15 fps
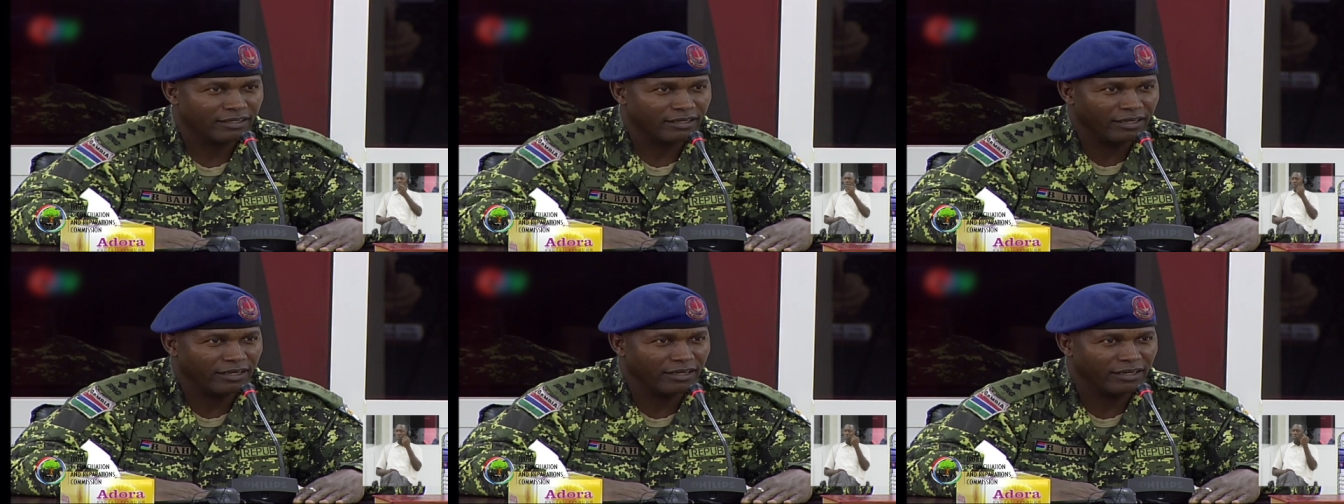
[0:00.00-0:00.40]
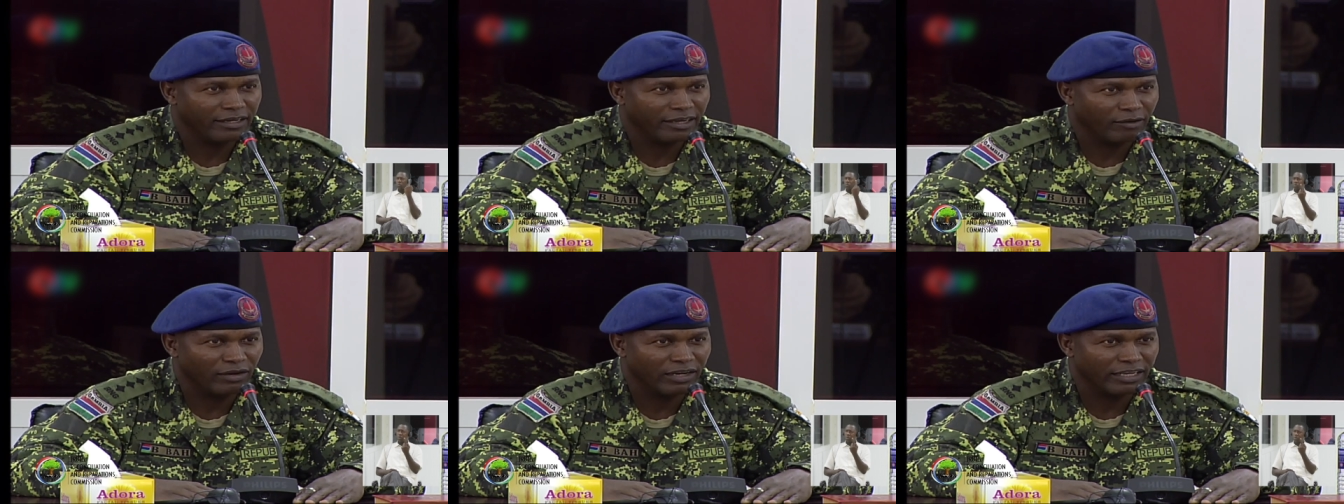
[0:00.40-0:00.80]

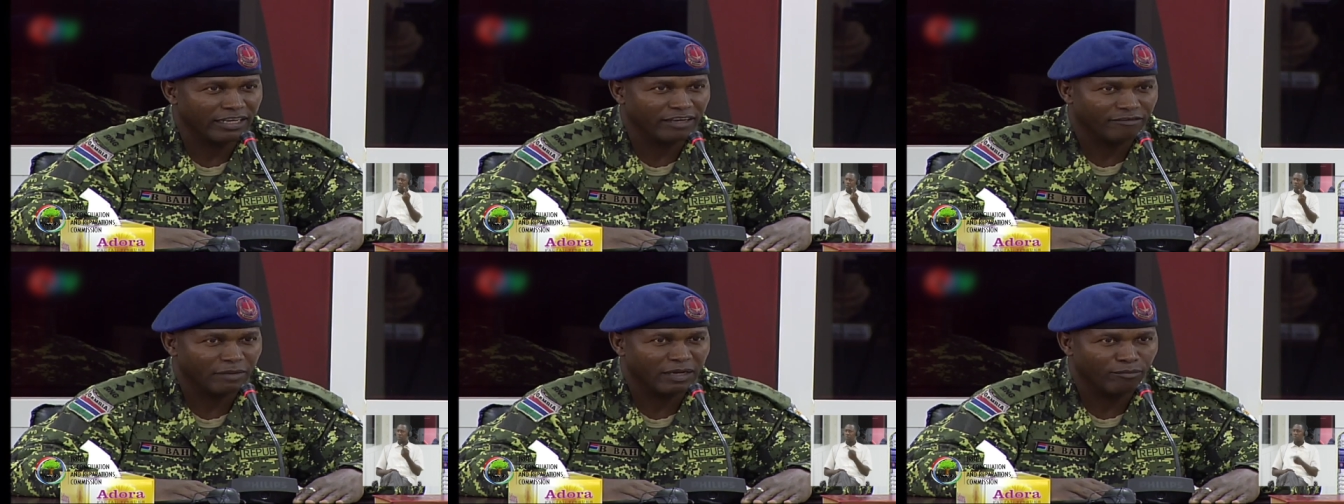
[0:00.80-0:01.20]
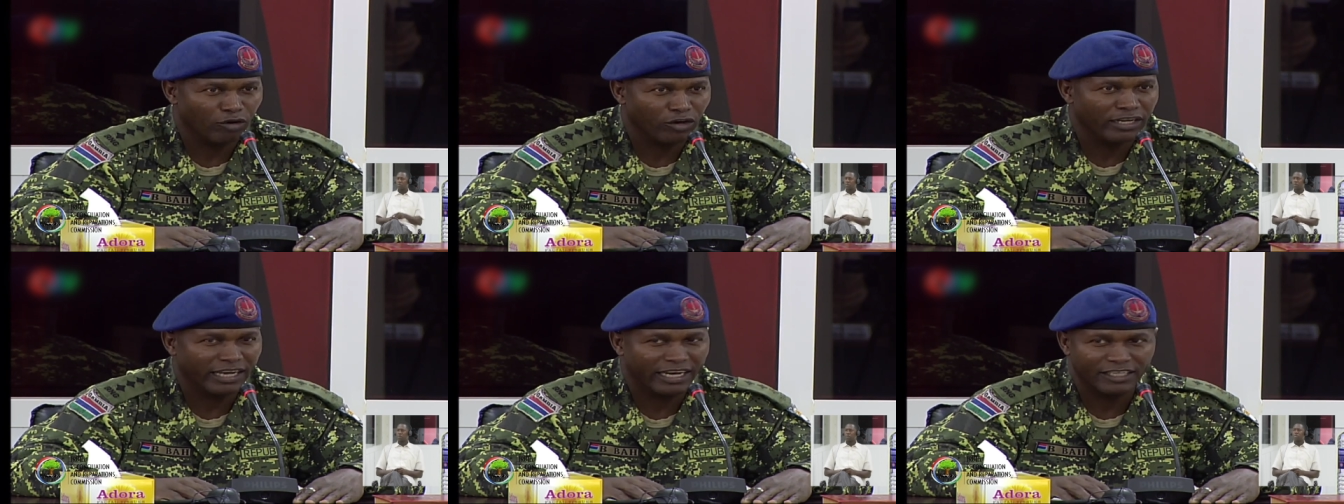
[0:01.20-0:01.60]
They will give me
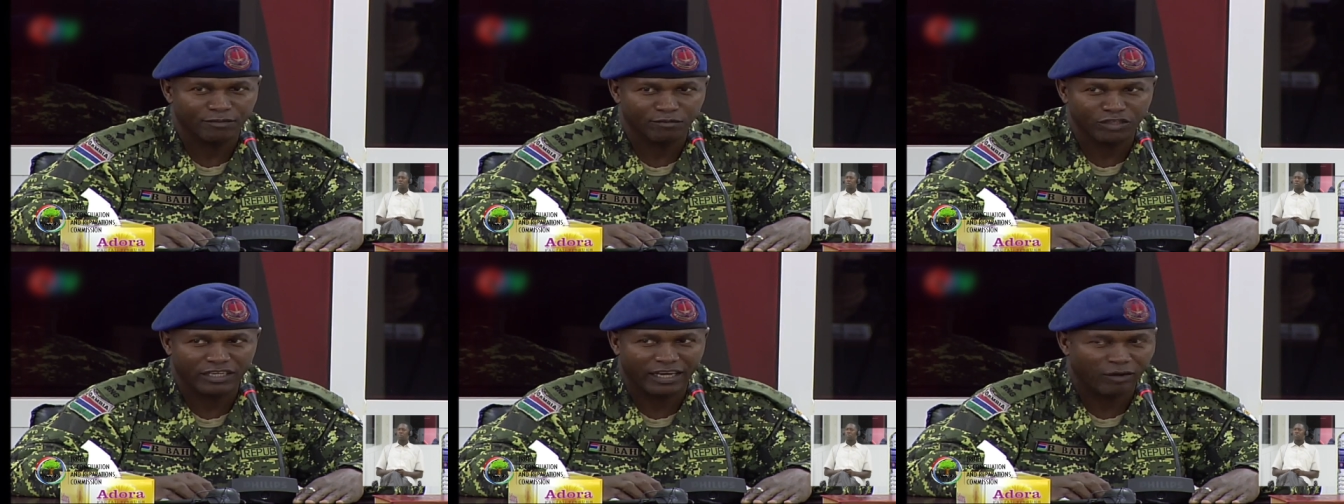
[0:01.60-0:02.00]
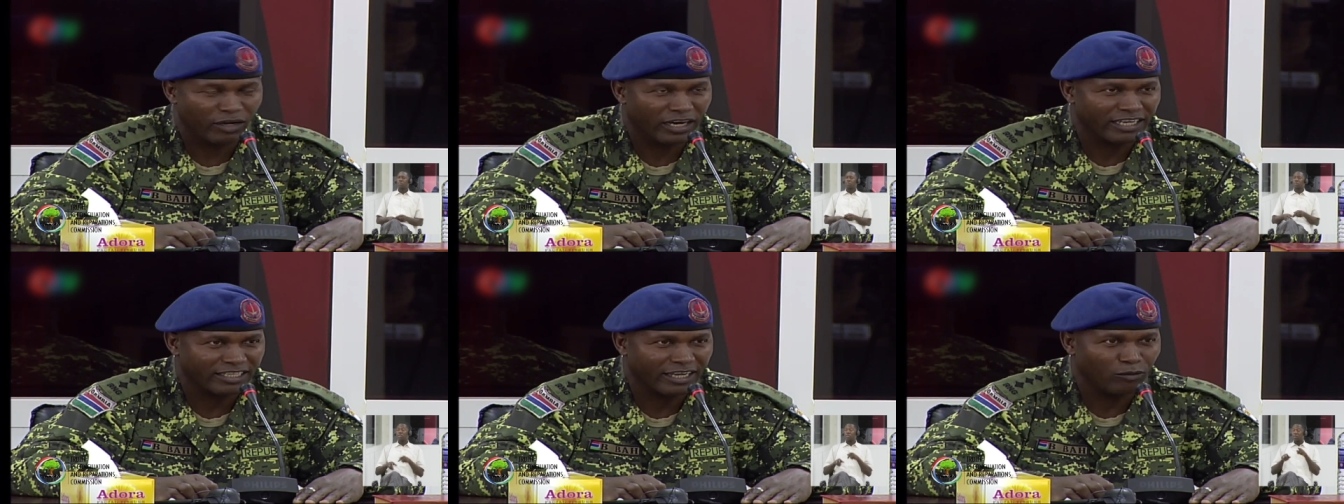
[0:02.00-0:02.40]
money as much
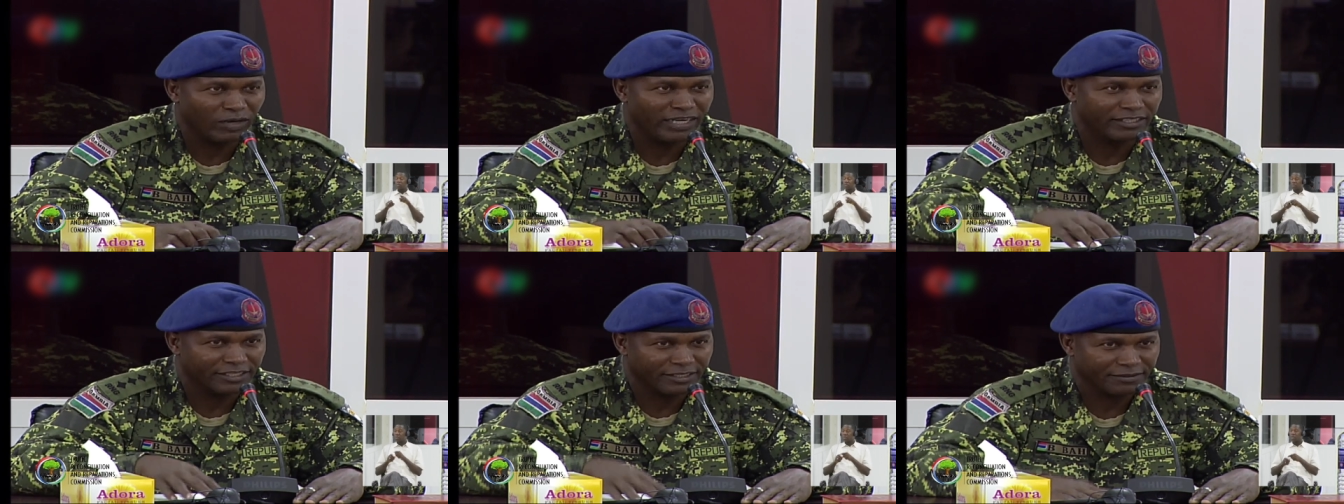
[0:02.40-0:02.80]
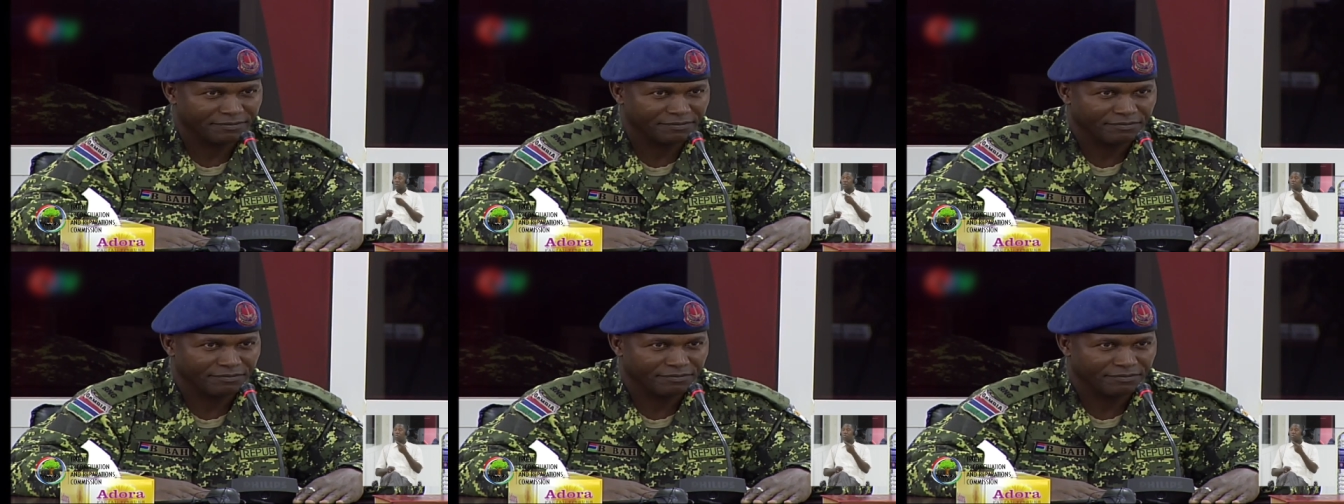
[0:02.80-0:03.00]
as I want.